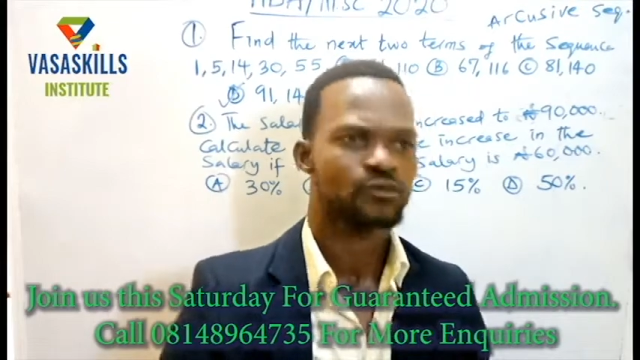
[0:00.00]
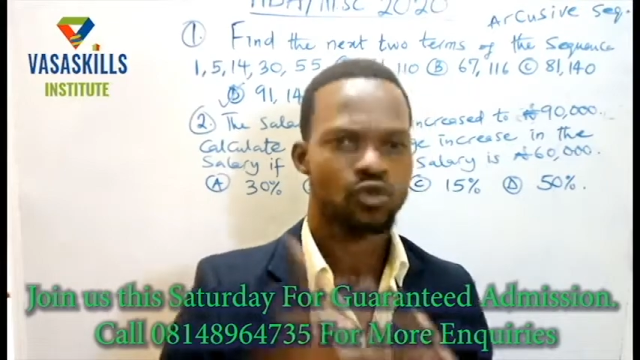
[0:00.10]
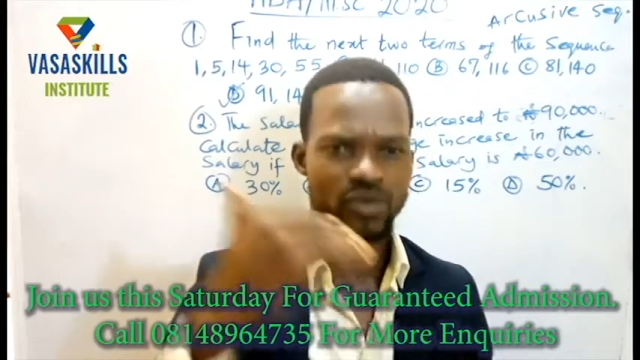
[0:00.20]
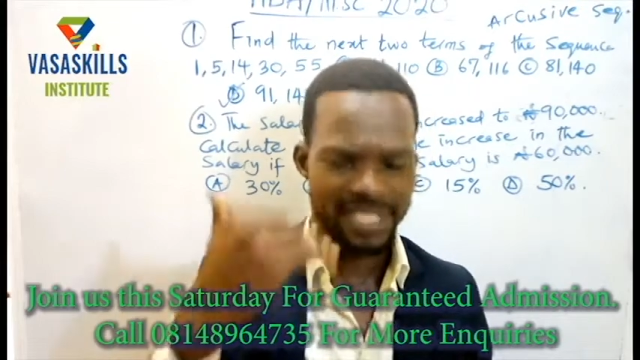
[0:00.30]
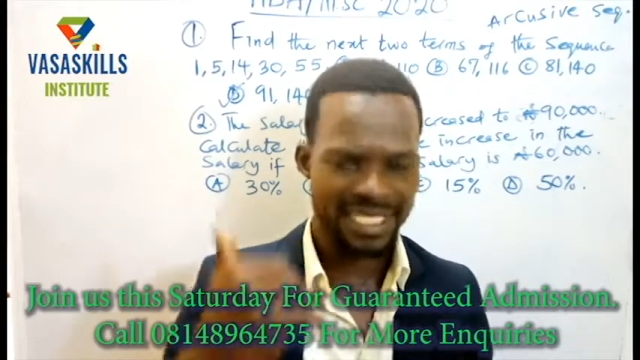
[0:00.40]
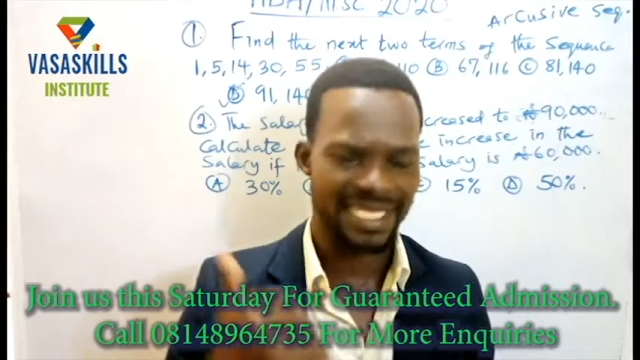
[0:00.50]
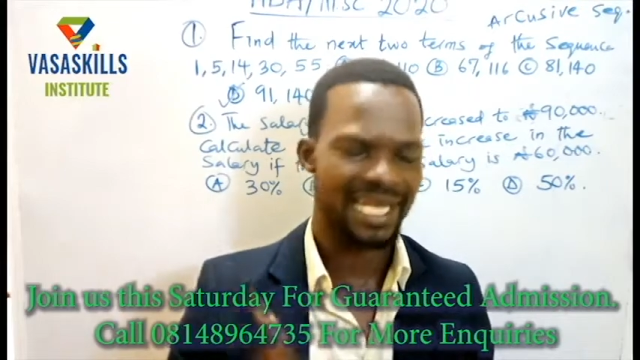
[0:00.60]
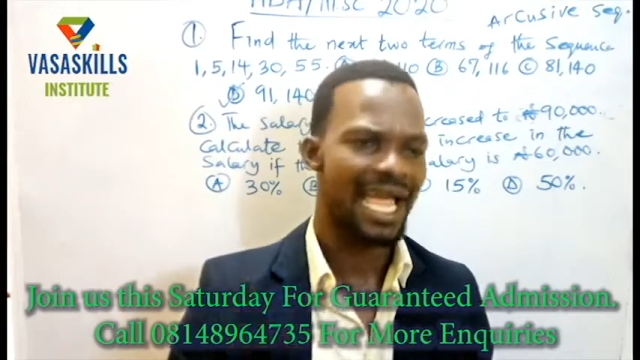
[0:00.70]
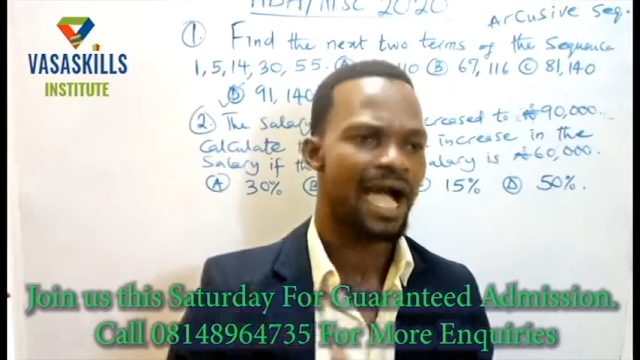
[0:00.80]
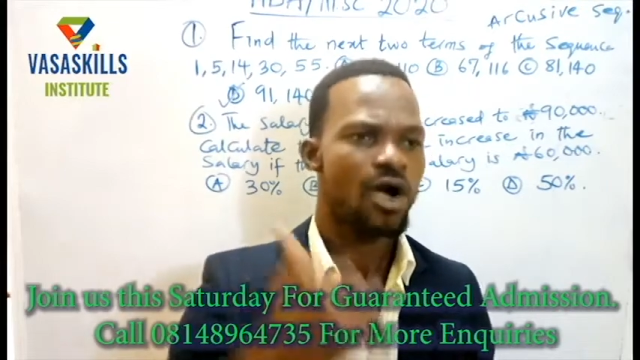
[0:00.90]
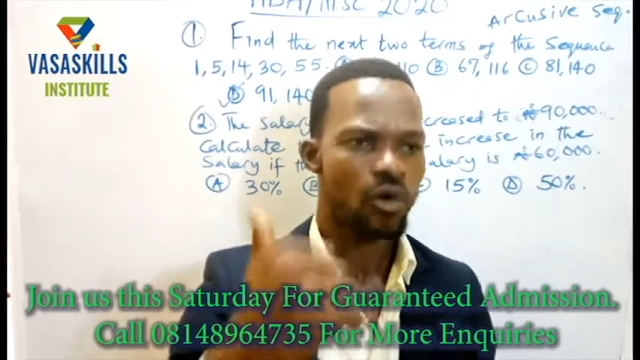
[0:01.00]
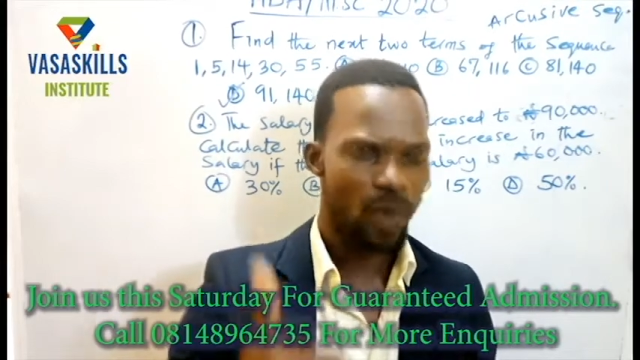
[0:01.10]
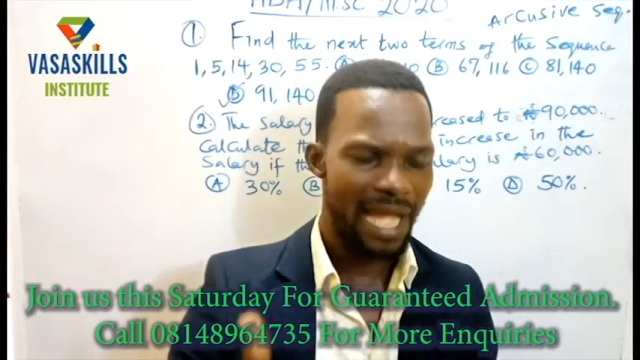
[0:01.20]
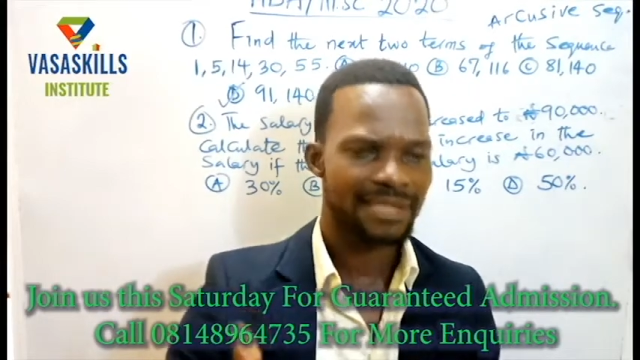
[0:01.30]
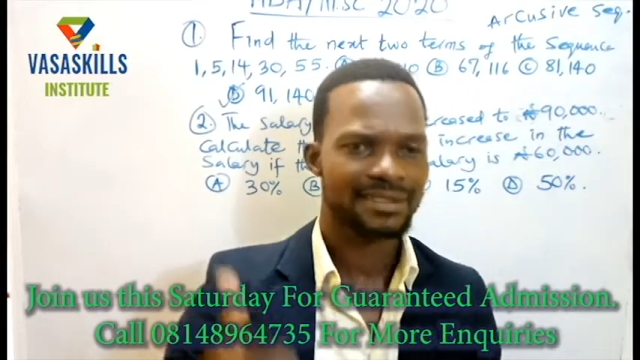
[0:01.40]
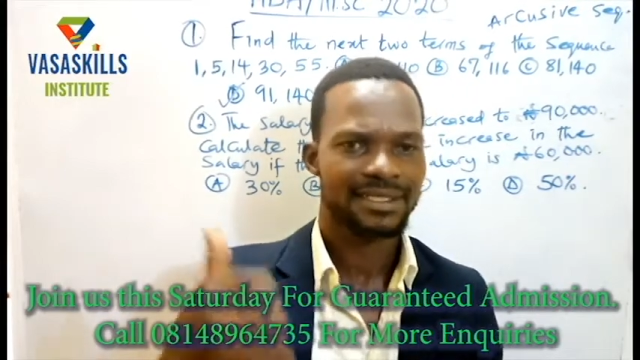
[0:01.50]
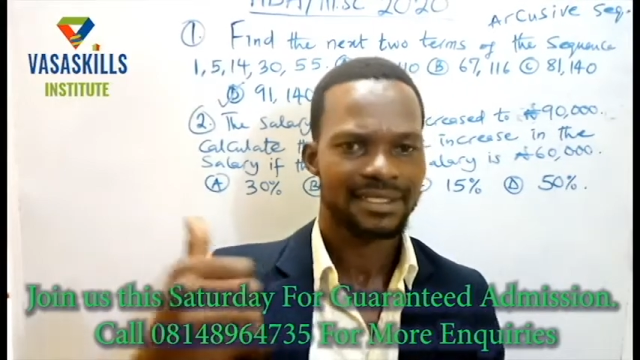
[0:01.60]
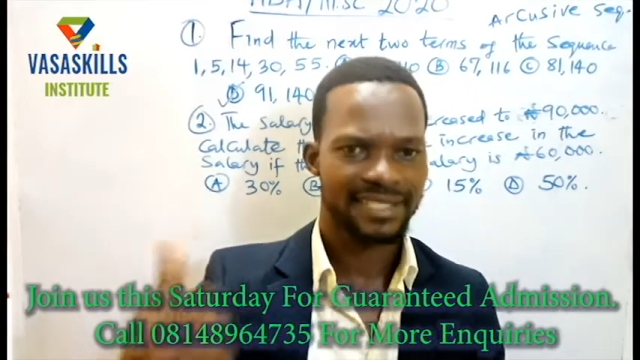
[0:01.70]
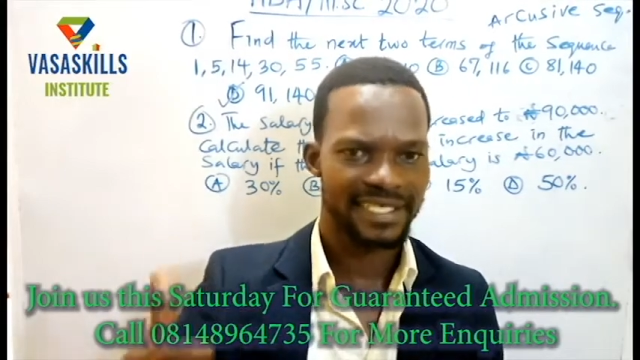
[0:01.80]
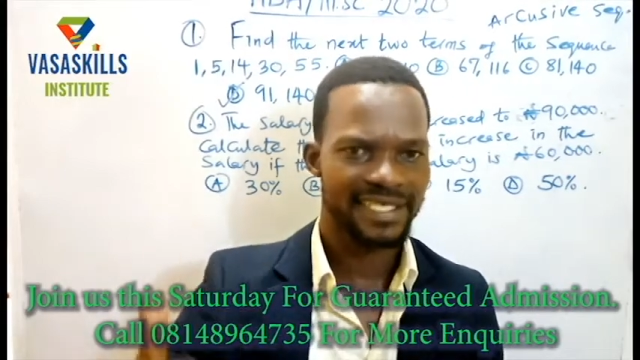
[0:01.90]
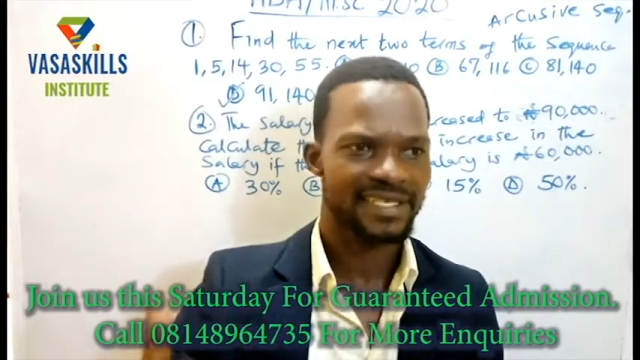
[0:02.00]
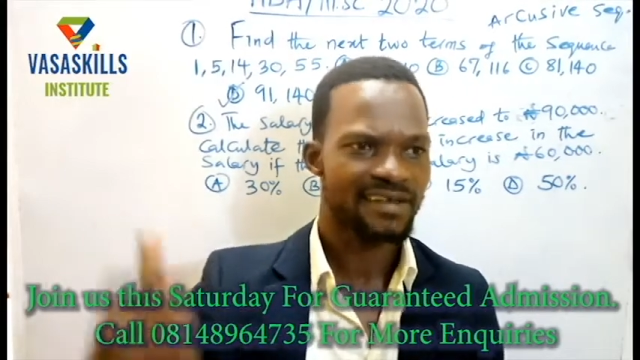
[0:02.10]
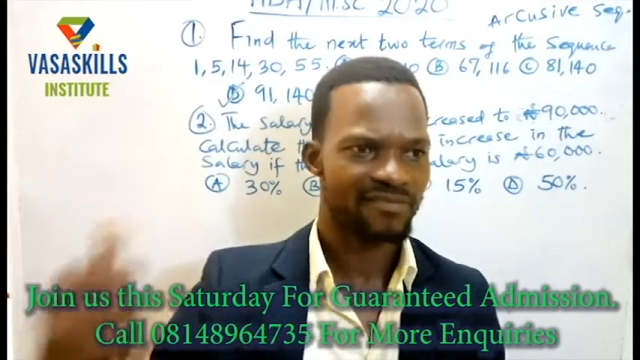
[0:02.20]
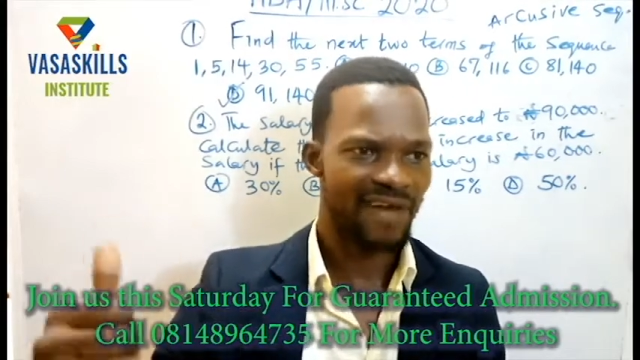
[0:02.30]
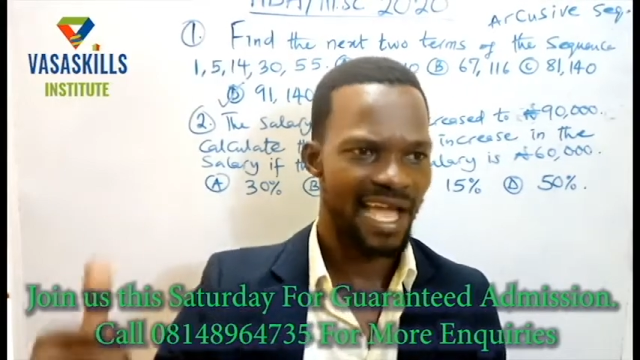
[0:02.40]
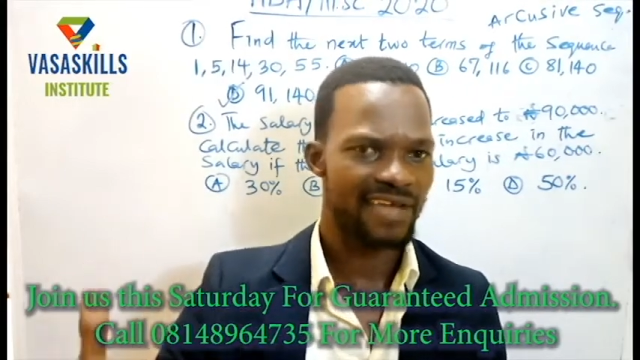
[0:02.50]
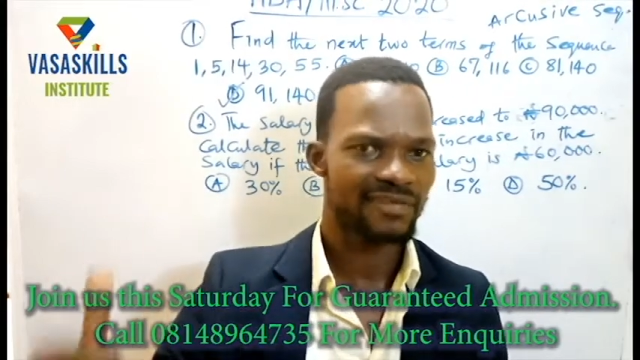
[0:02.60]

We did it earlier. 1, 3, 5,